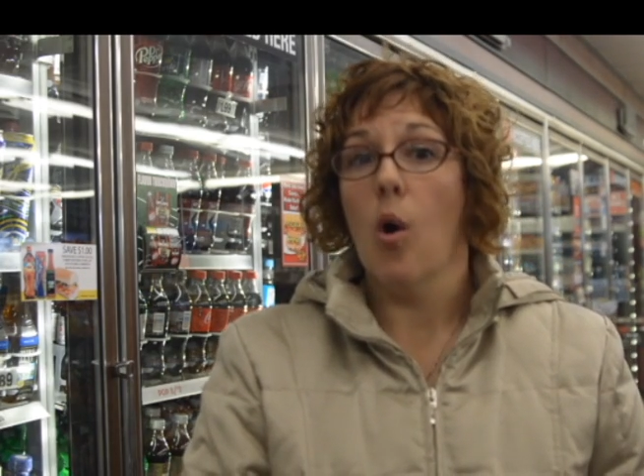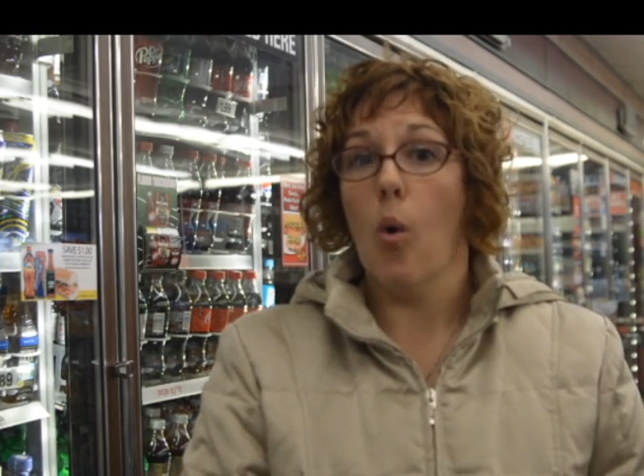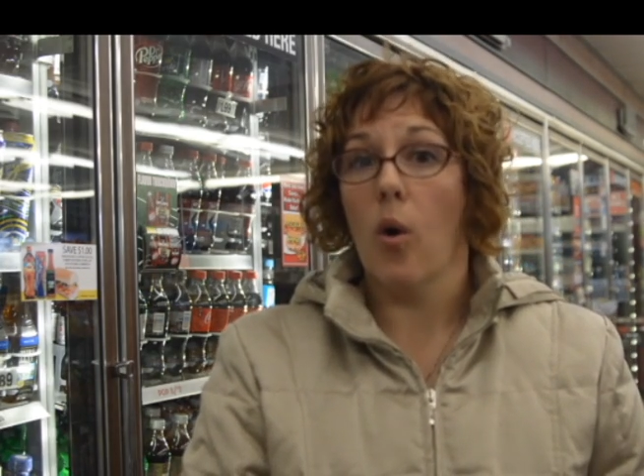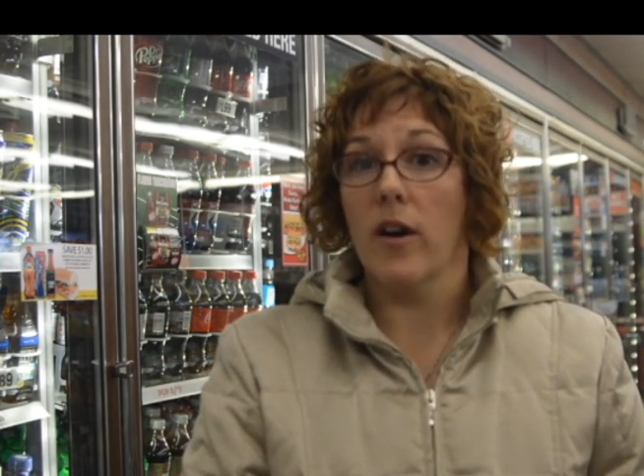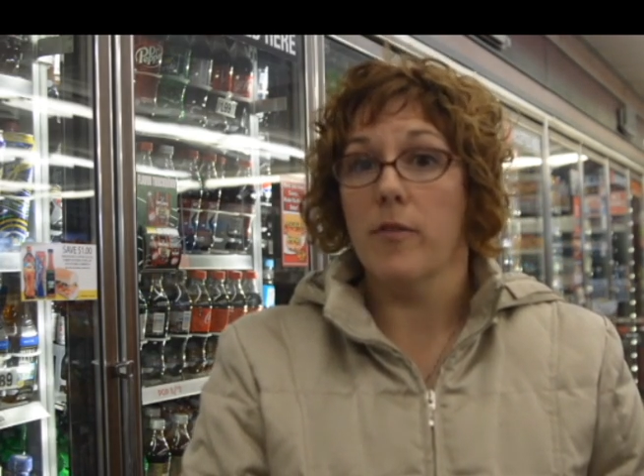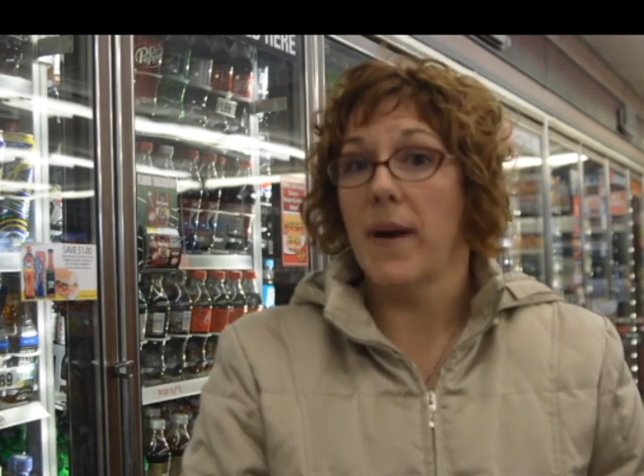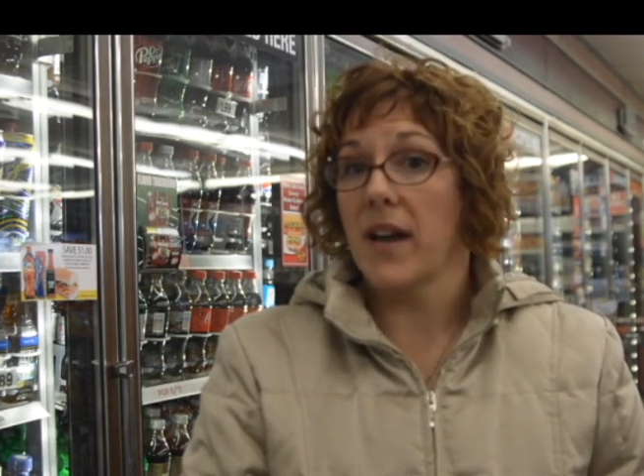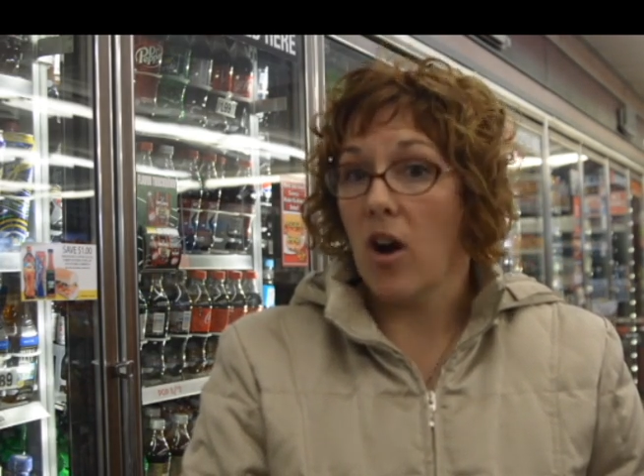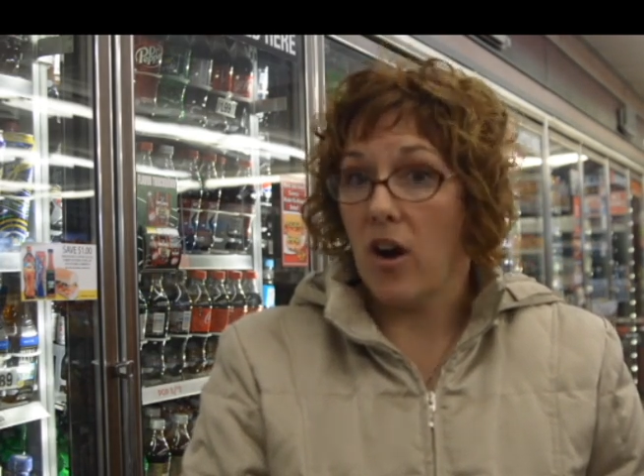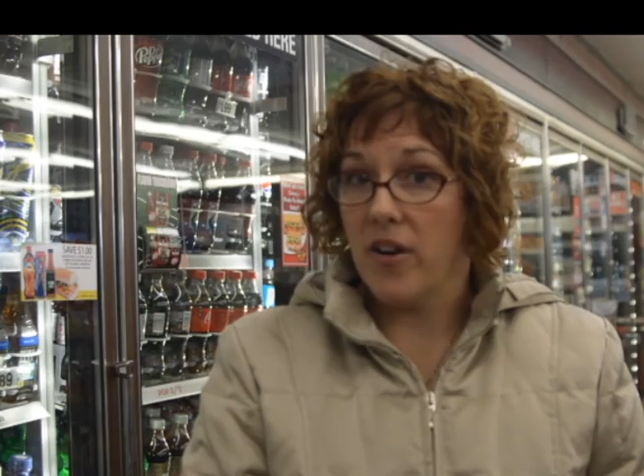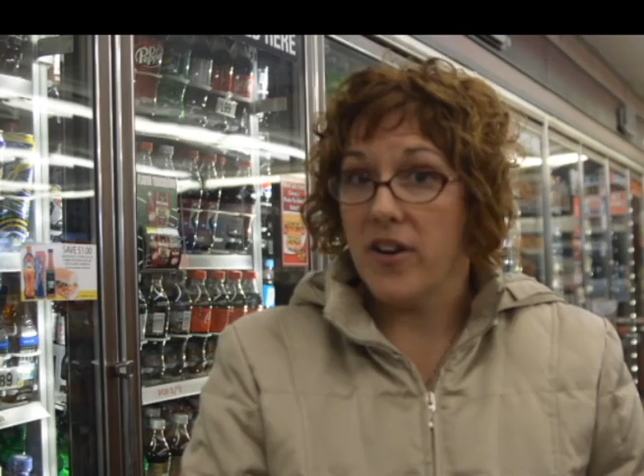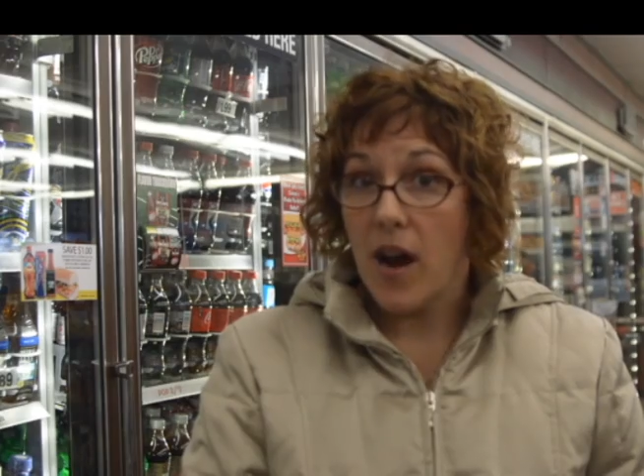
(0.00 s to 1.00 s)
or if my
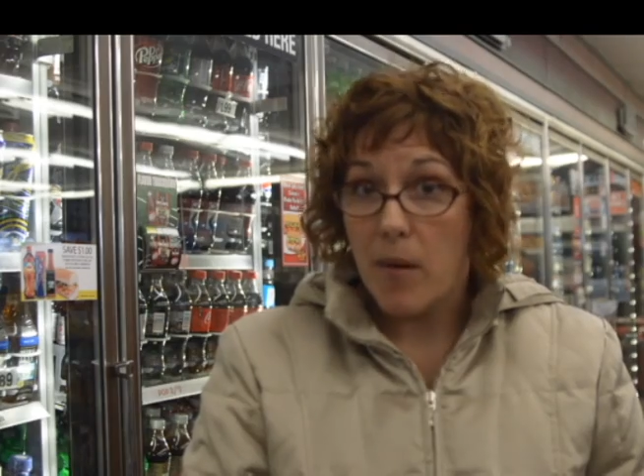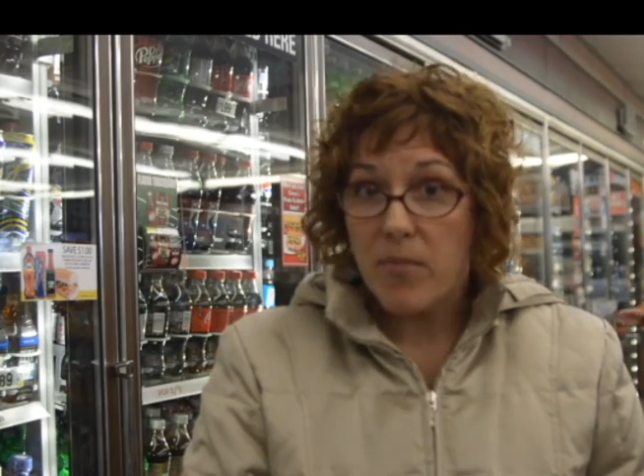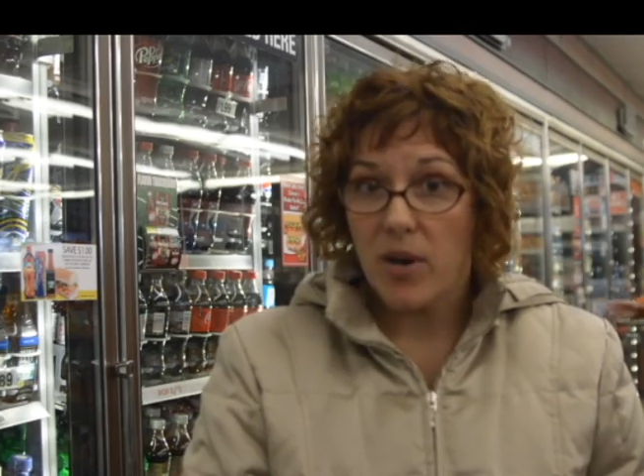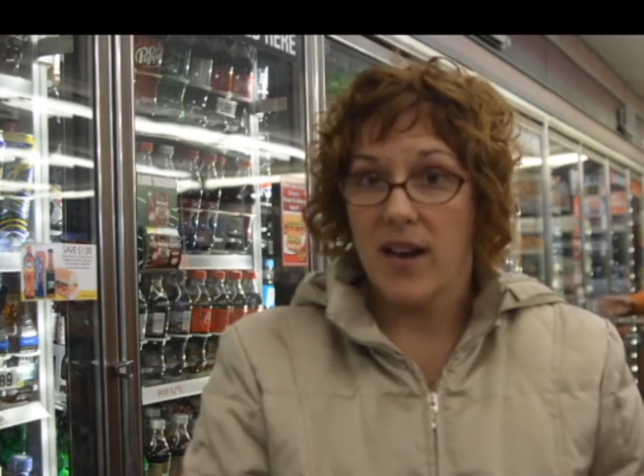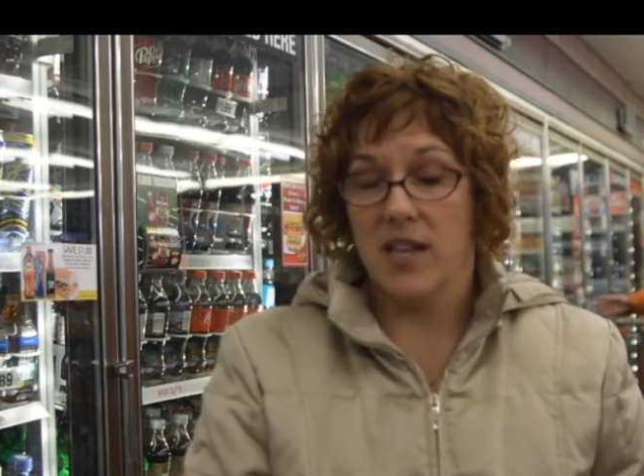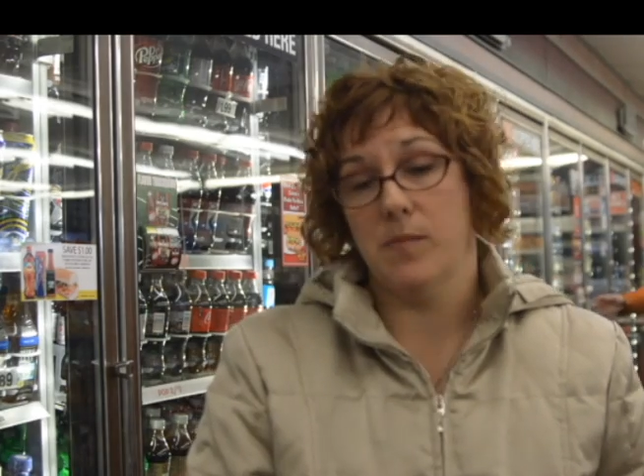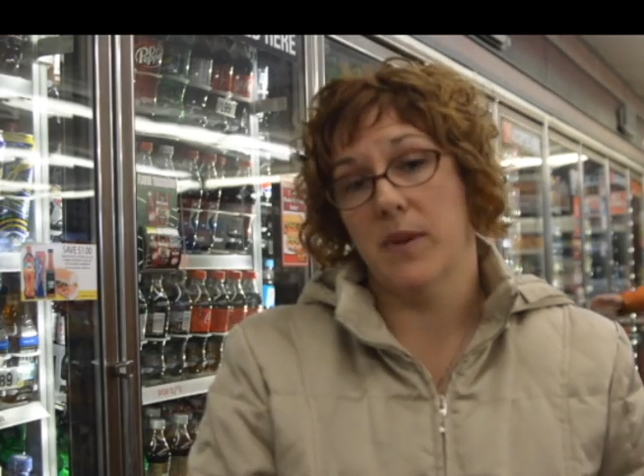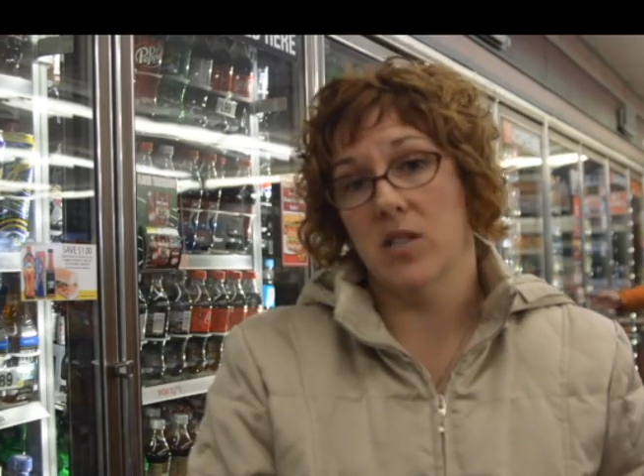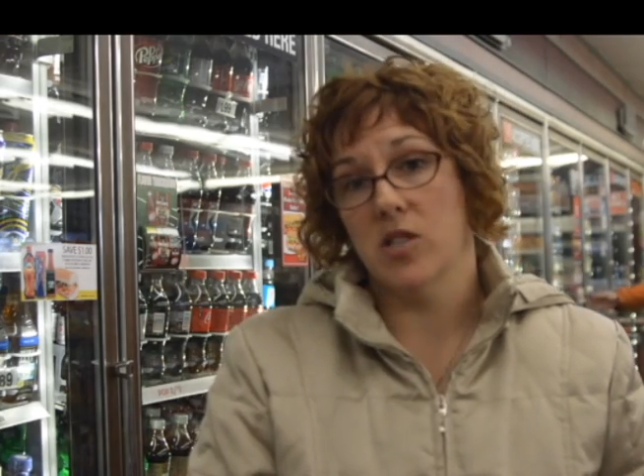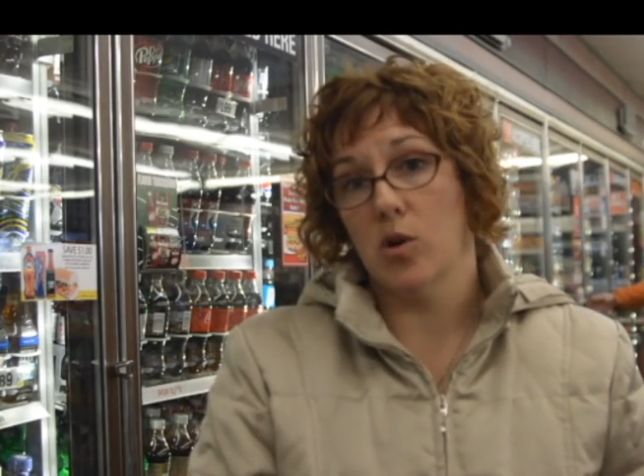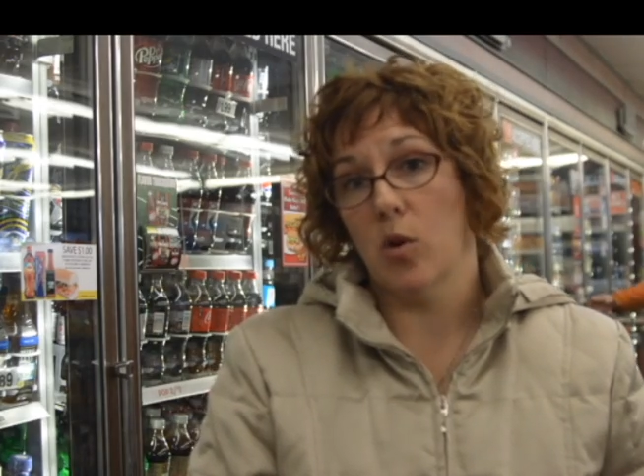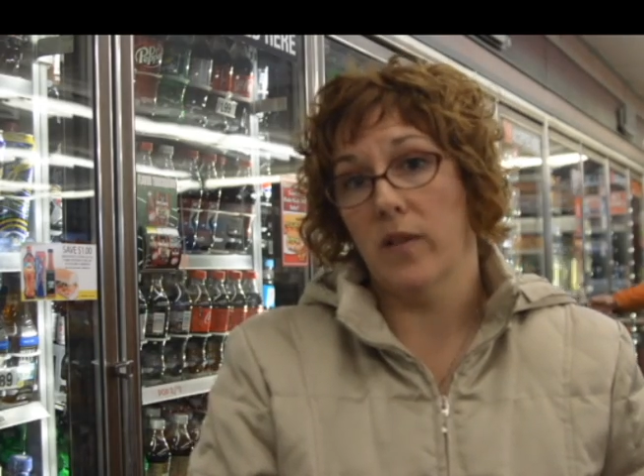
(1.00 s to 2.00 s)
card number has been
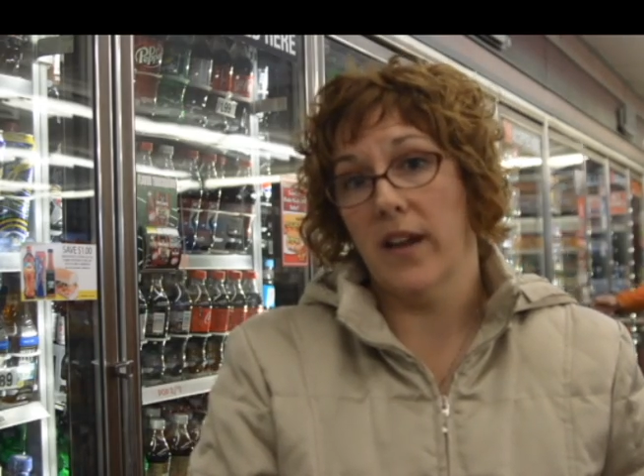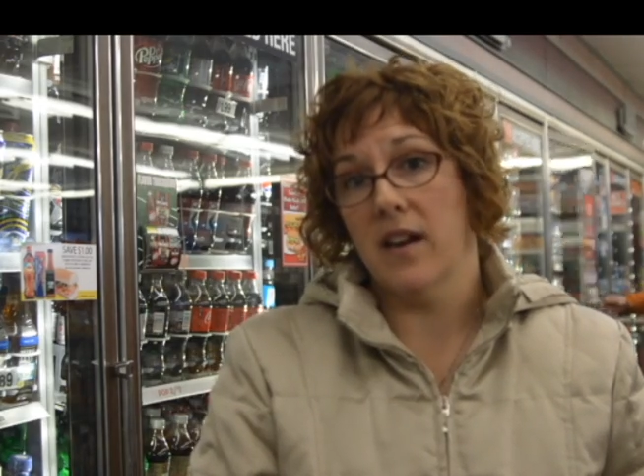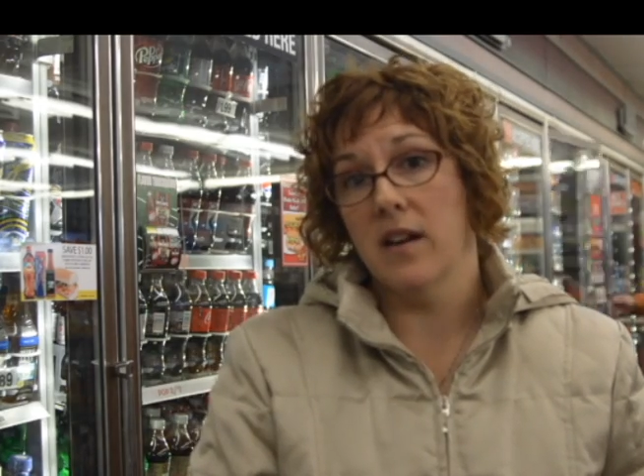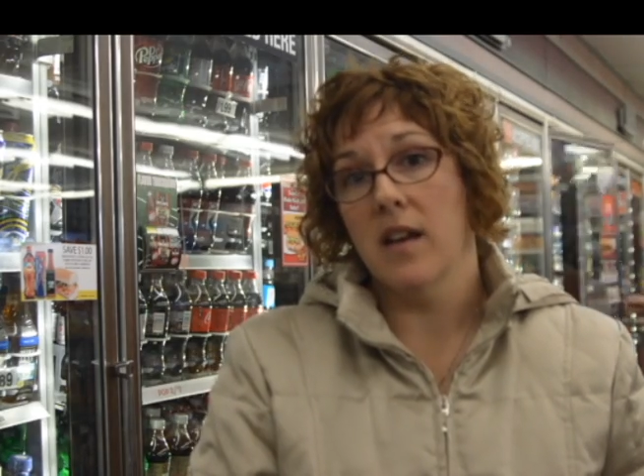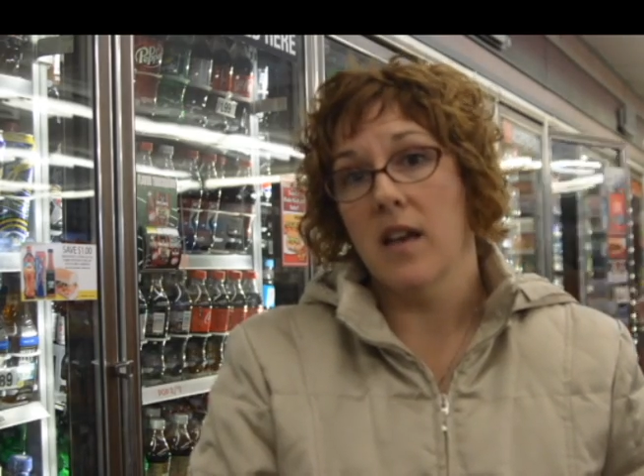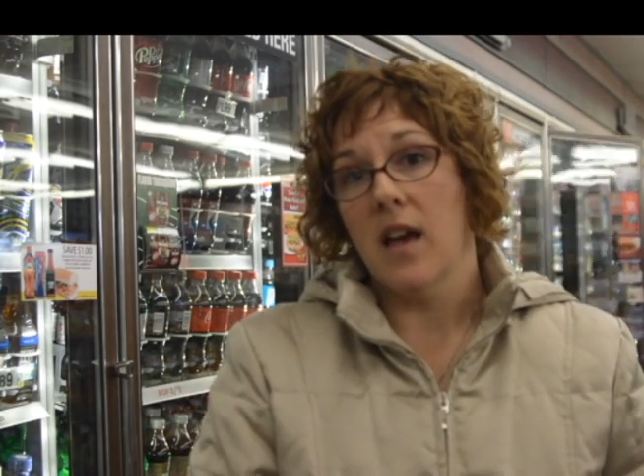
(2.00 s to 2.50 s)
stolen